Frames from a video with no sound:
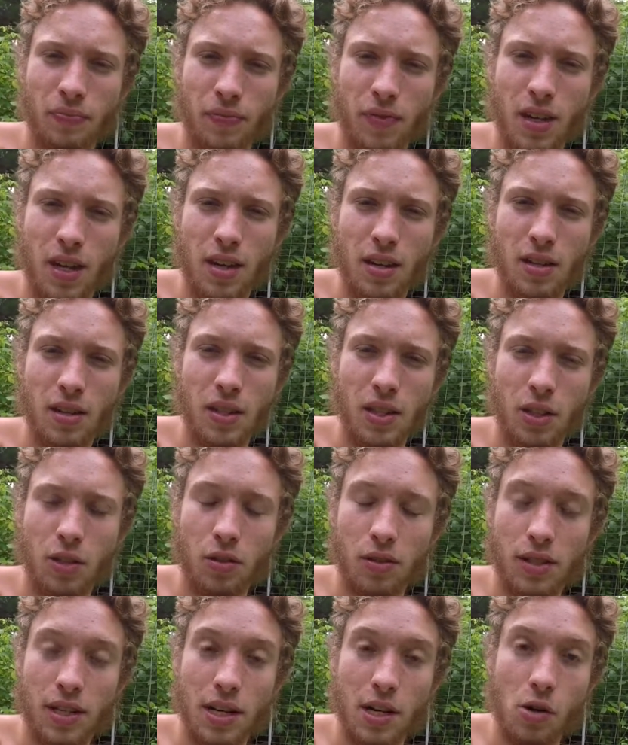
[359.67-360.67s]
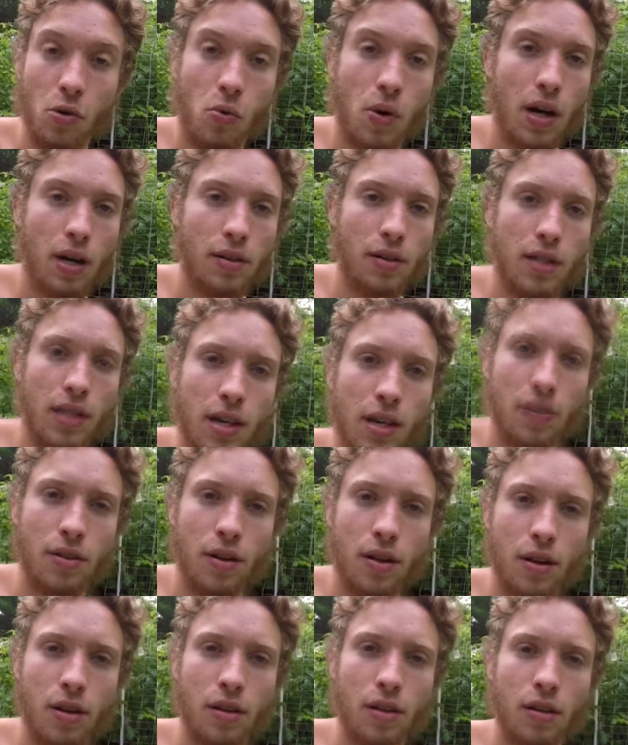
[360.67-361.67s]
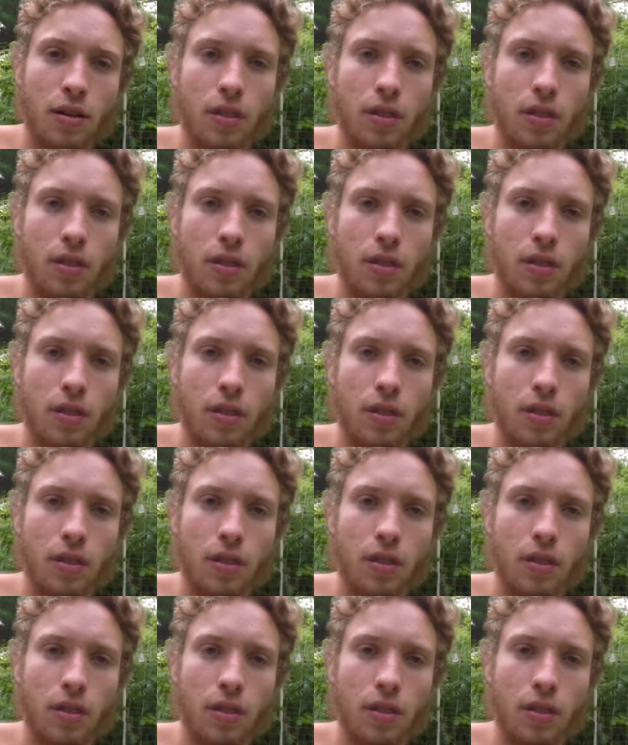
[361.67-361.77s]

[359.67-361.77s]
and it could take a while to get there,